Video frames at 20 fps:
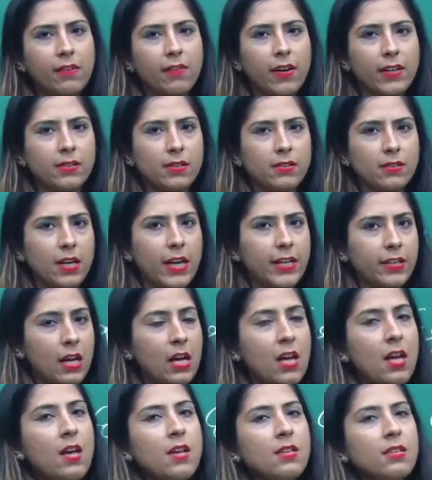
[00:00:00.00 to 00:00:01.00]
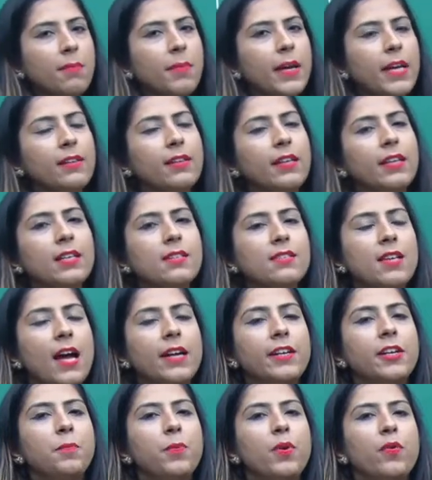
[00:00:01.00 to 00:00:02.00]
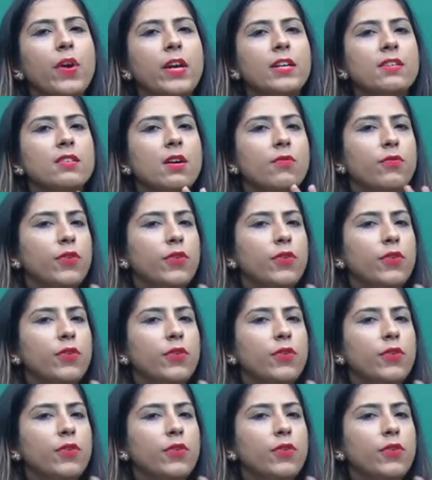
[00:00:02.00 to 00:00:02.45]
devices, right? The main thing is that it prevents the